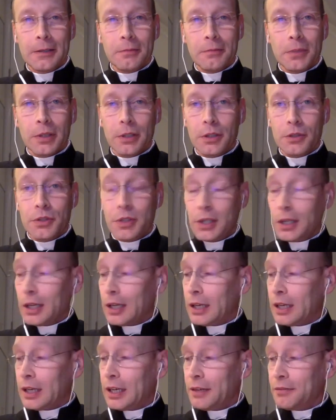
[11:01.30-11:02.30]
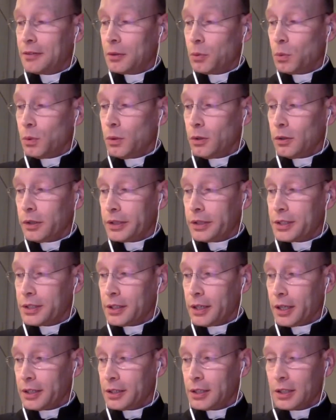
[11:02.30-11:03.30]
But you see, if the wall is at
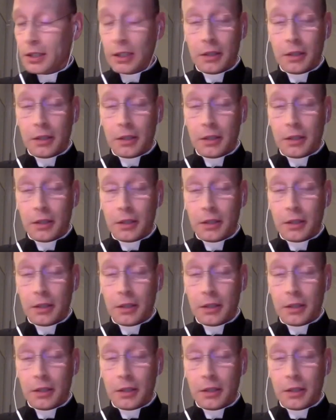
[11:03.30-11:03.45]
90